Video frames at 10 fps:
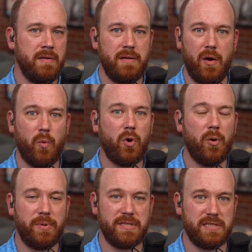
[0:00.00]
we're
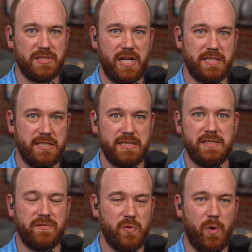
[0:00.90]
open to suggestions.
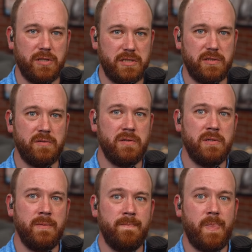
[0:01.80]
If you want to,
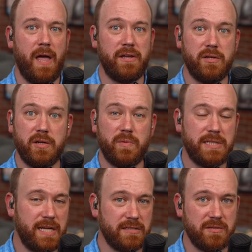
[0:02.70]
you can
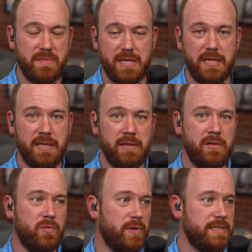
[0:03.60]
reach out to me,
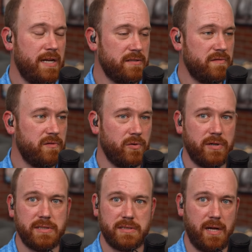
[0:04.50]
reach out to
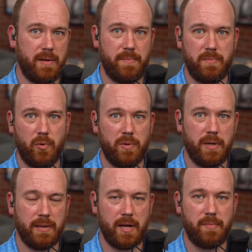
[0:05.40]
Florence,
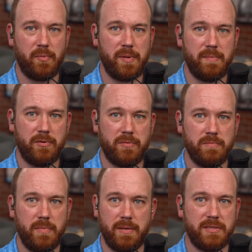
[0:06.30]
or a couple people.
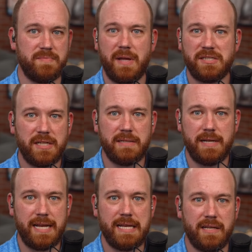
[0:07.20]
Just mention
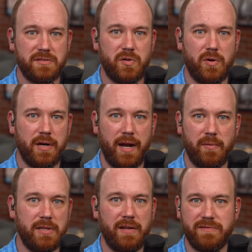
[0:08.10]
it in Discord, and I
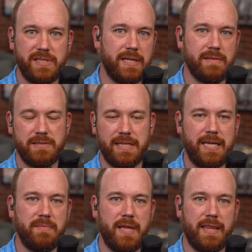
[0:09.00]
would love to
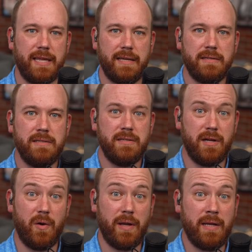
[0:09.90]
keep that thing
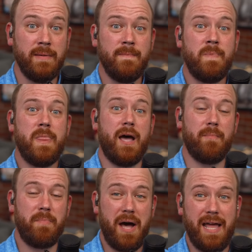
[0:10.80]
going.
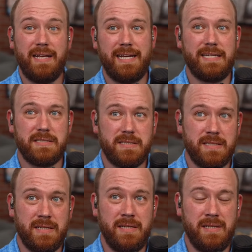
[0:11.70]
But it
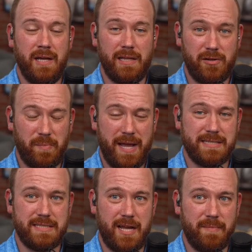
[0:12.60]
is a little
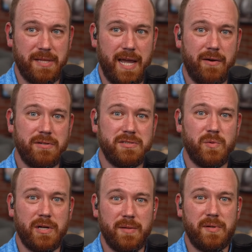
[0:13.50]
past the top of the hour, so
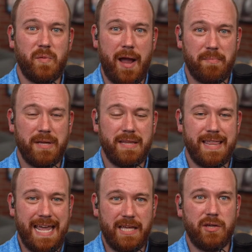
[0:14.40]
we're going to be wrapping.
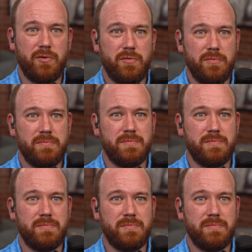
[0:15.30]
Thank you,